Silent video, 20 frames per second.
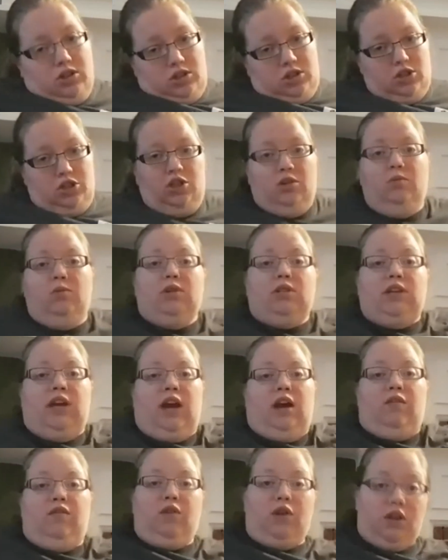she was
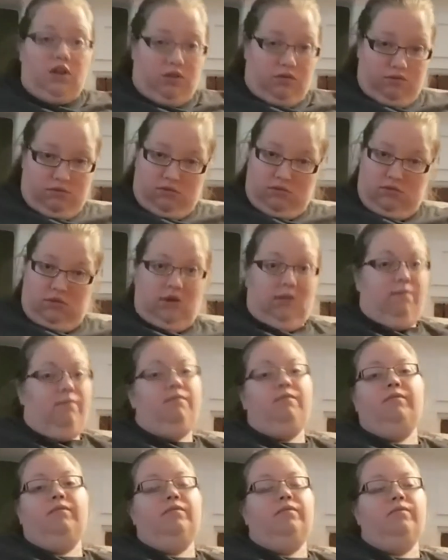halfway through
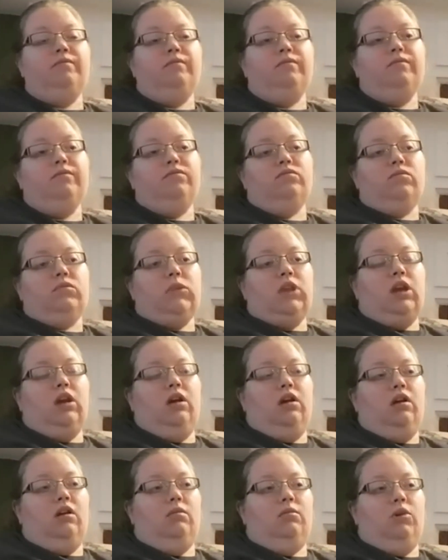them
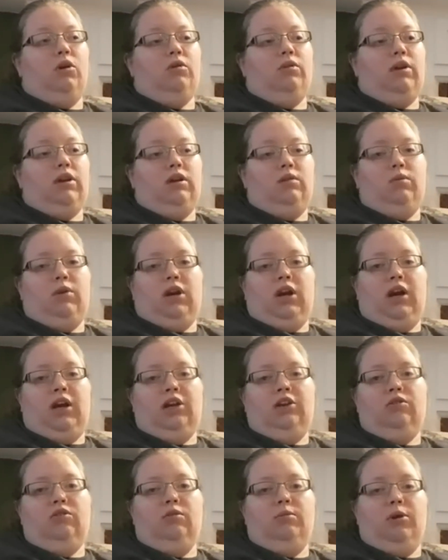already when I
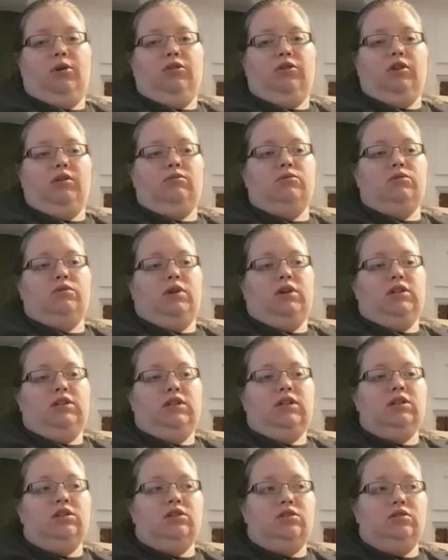knew about them, so I
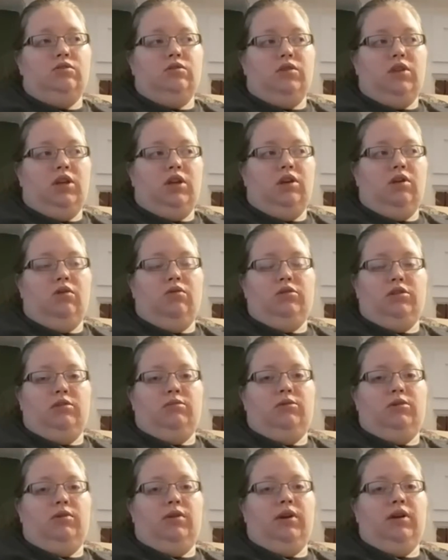didn't do the
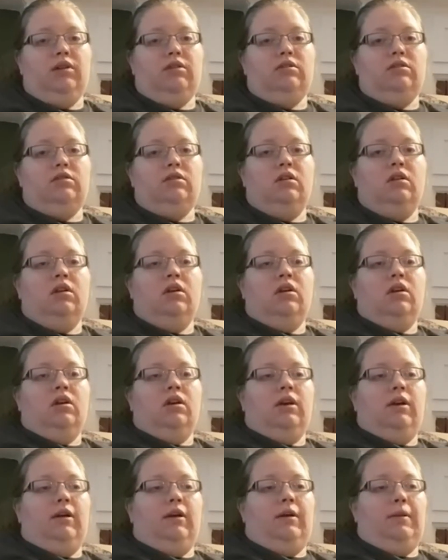OWLs,
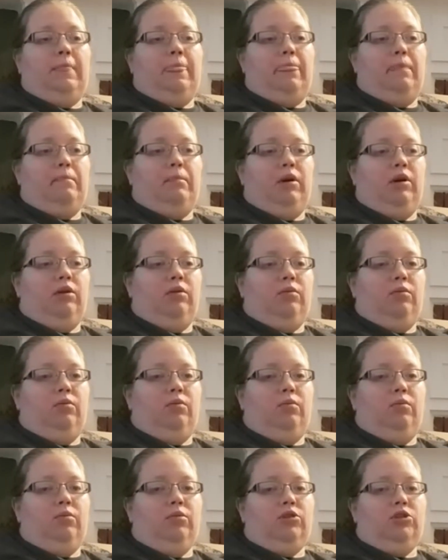but
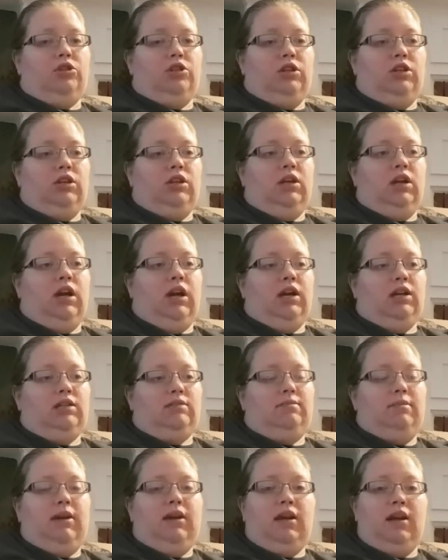she
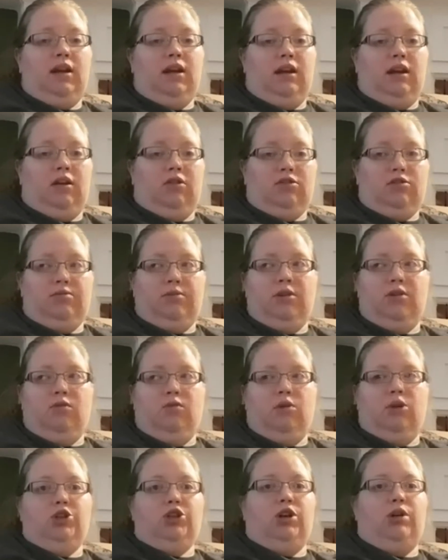has made an announcement,
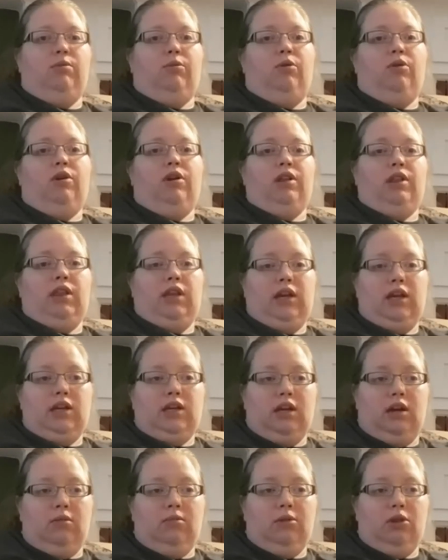which I'm going to link
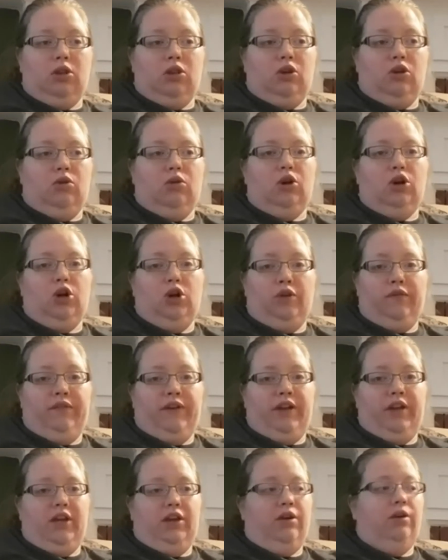down below her
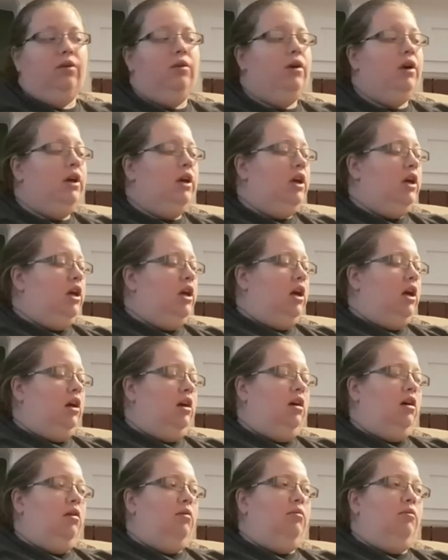video,
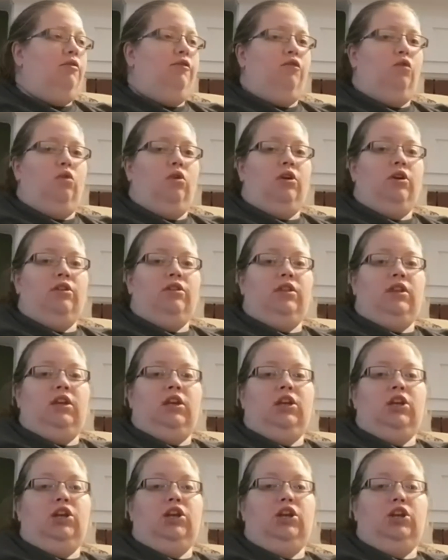for
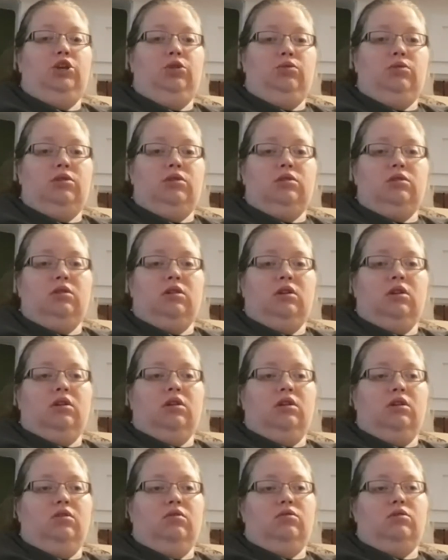the NEWTs.
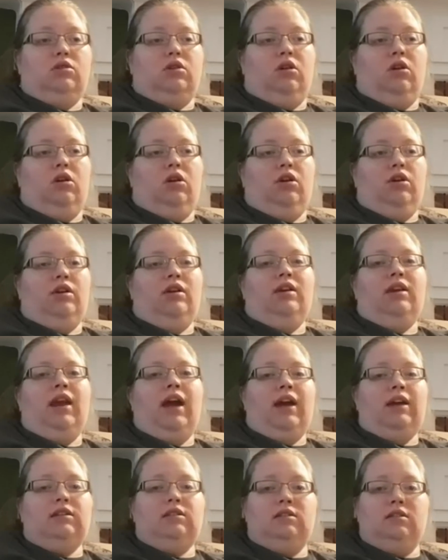NEWTs are
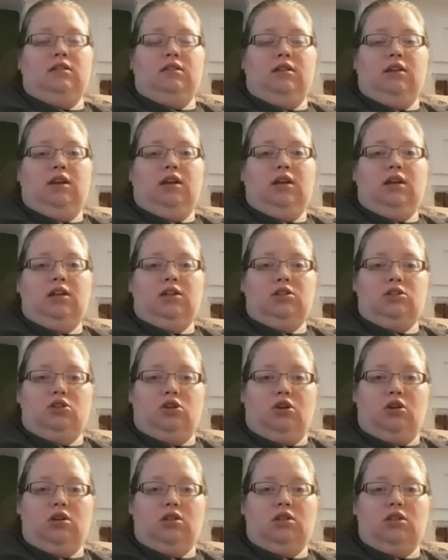nastily
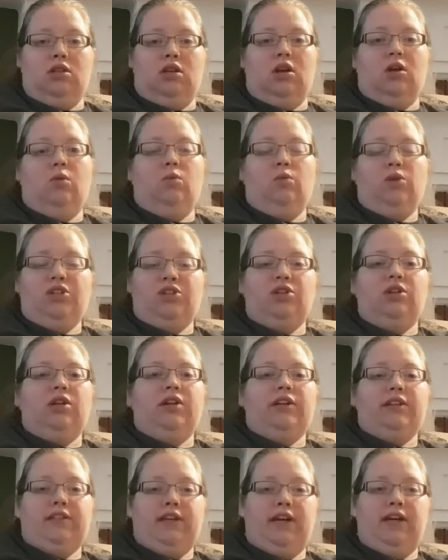exhausting
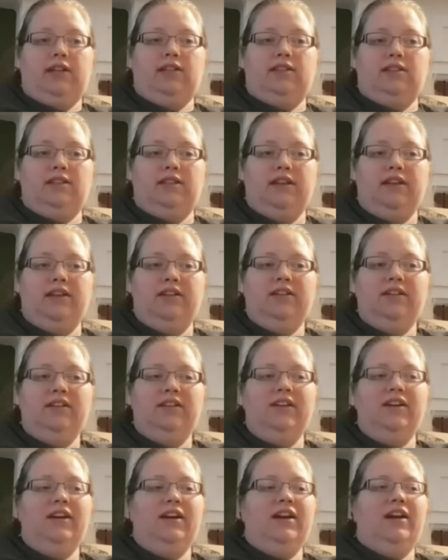wizarding tests,
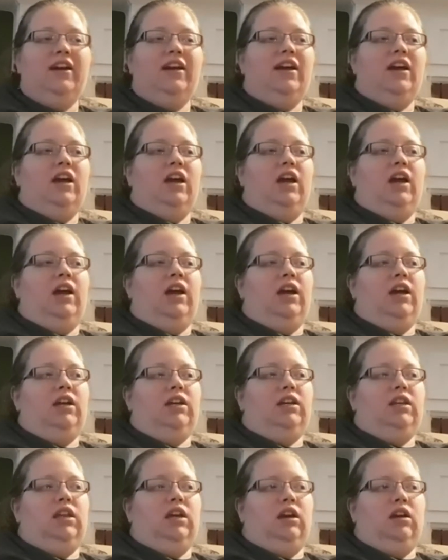
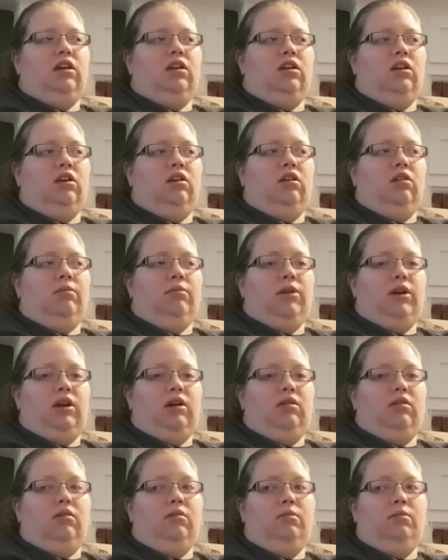and they're
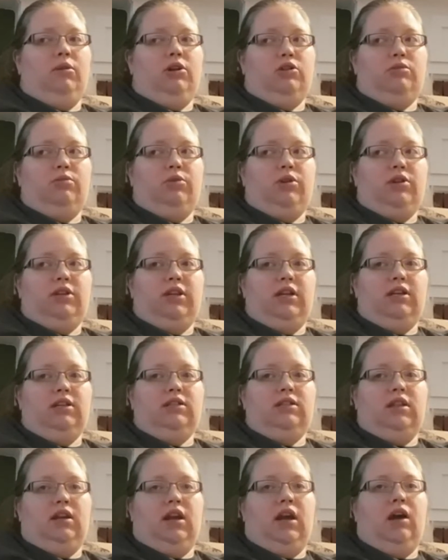like much more
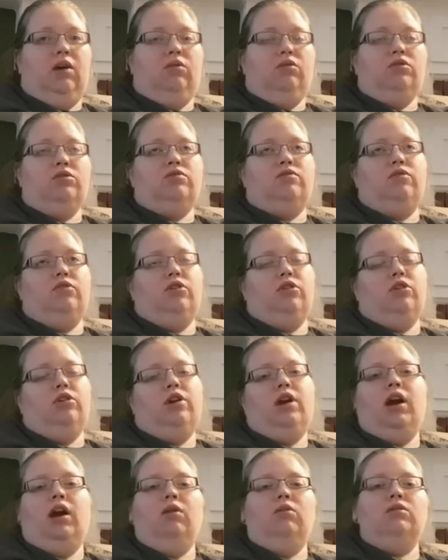intense than OWLs. For
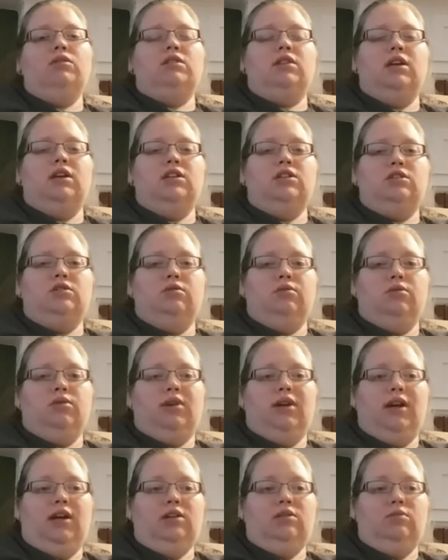her OWLs test, you
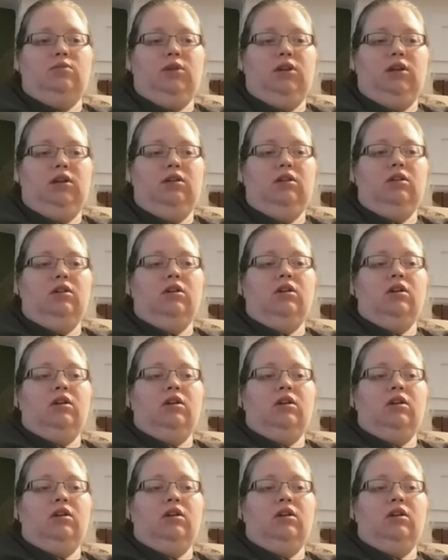only had to read